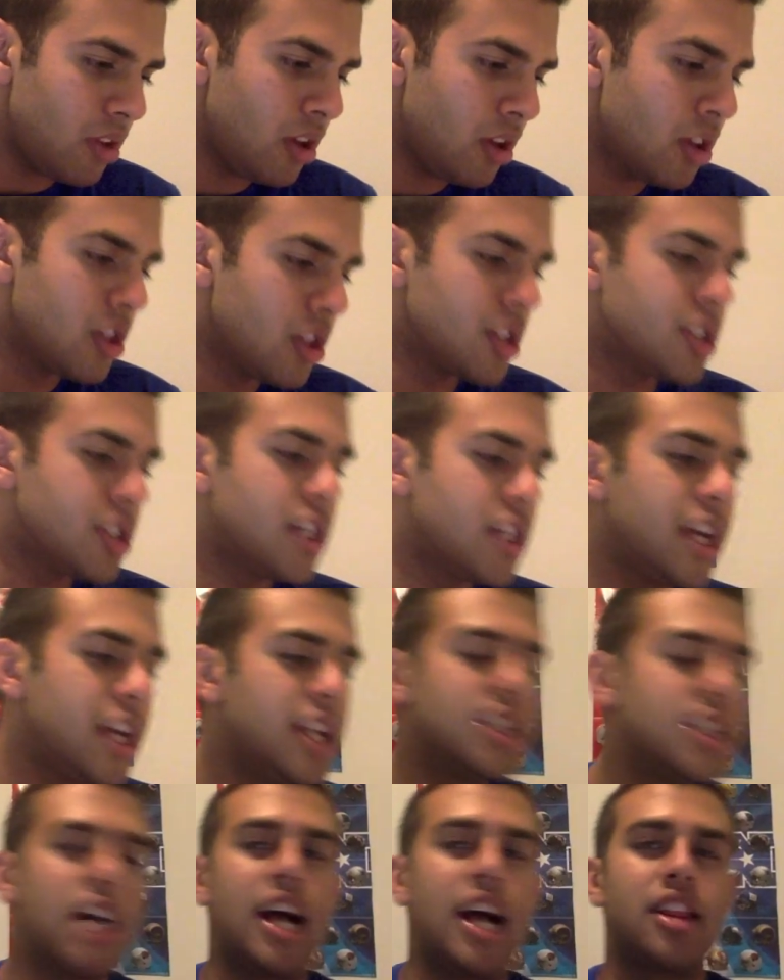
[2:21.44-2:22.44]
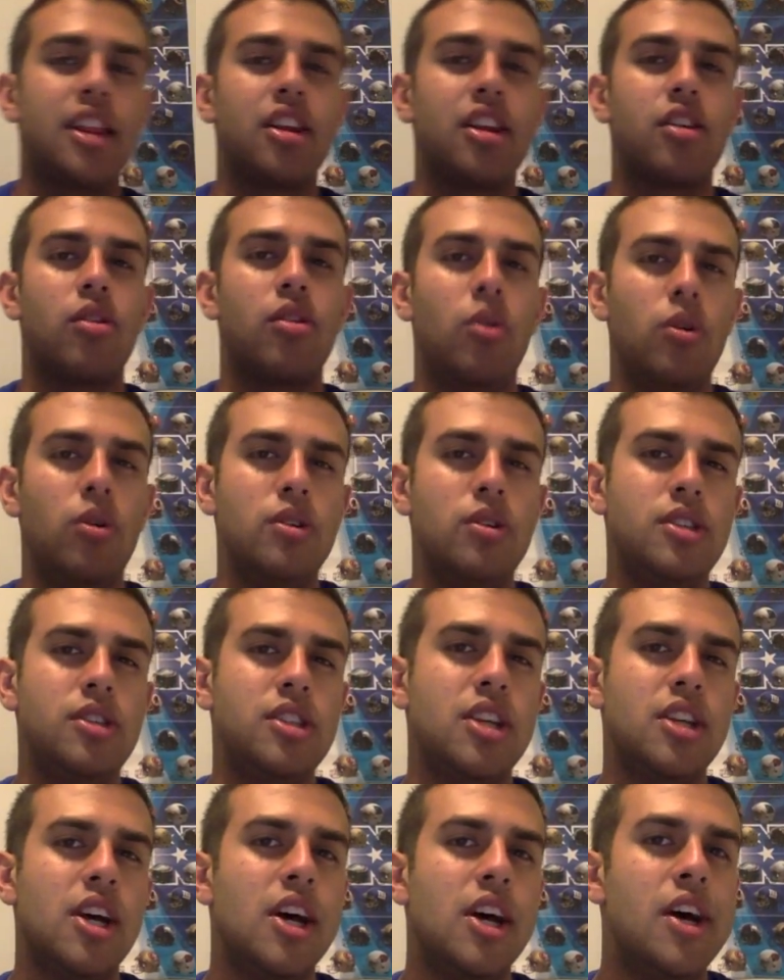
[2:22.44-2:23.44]
The Saints at the
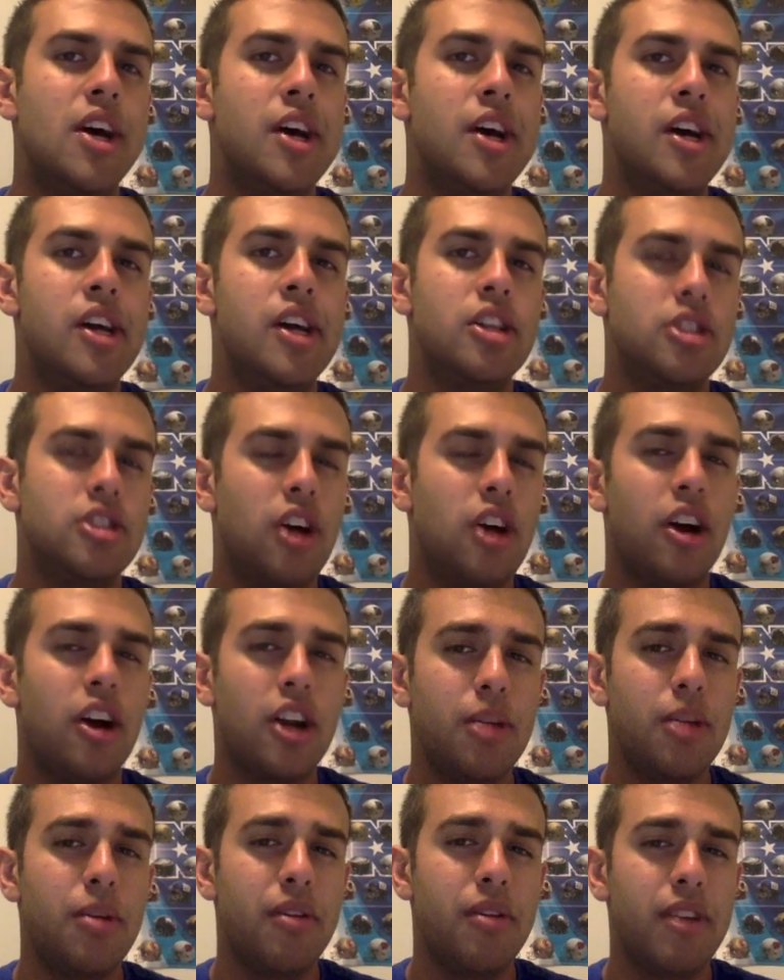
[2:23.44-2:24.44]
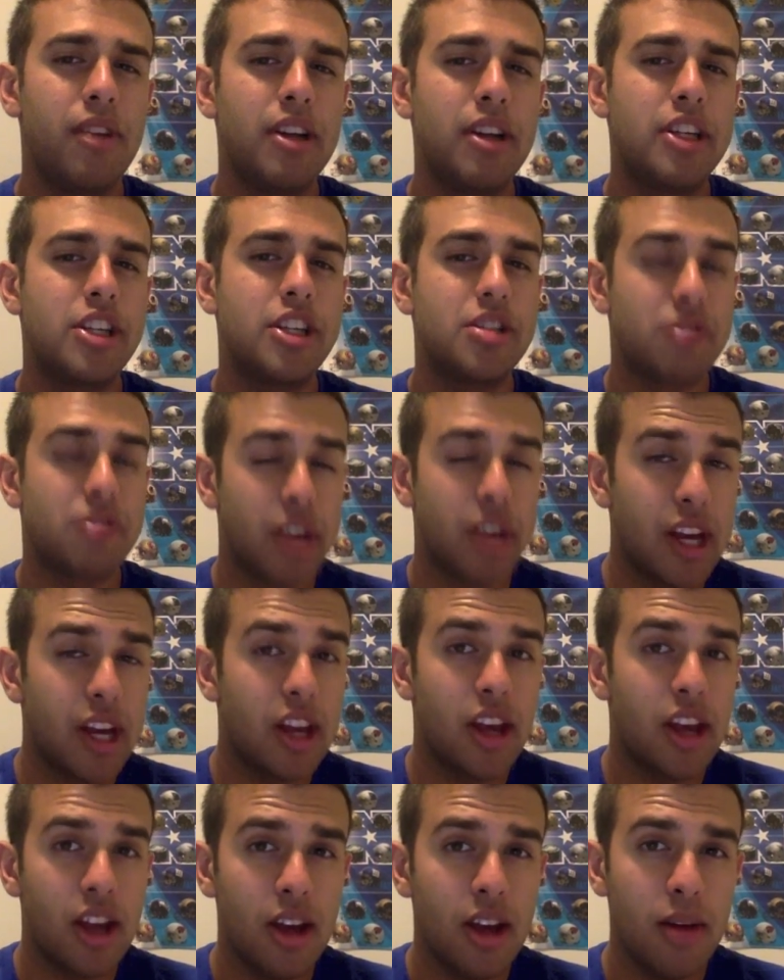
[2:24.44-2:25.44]
Colts. Not going to be a very great
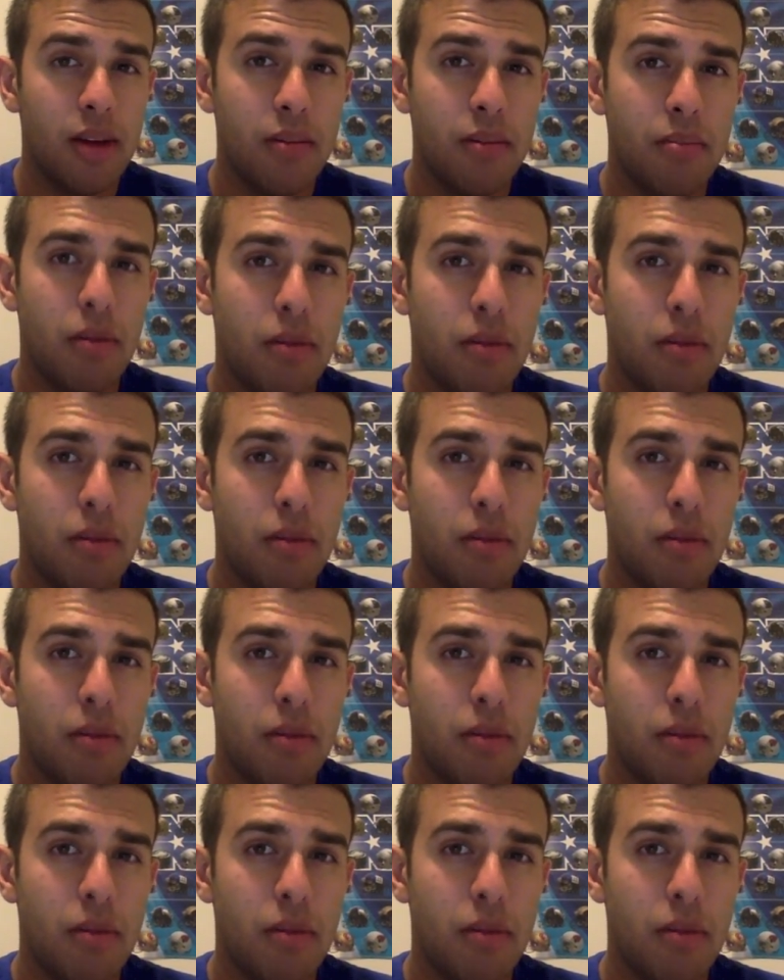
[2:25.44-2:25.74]
game,